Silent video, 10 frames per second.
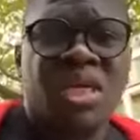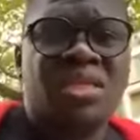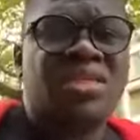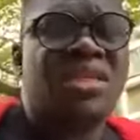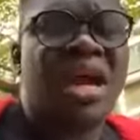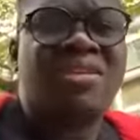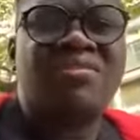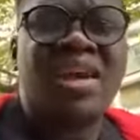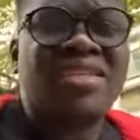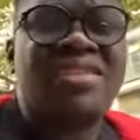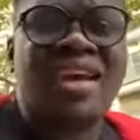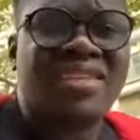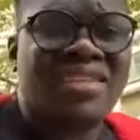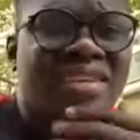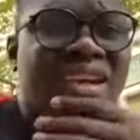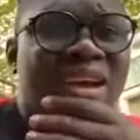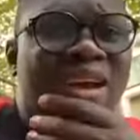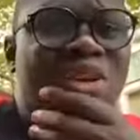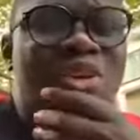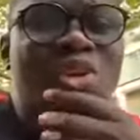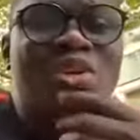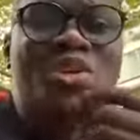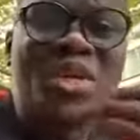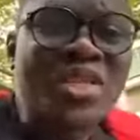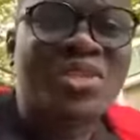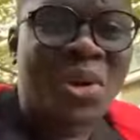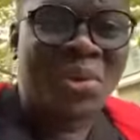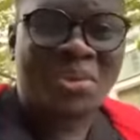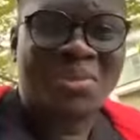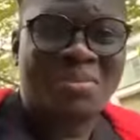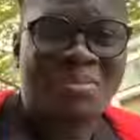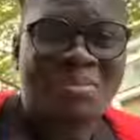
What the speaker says: Right? You're going to be meeting Alexandra Musu.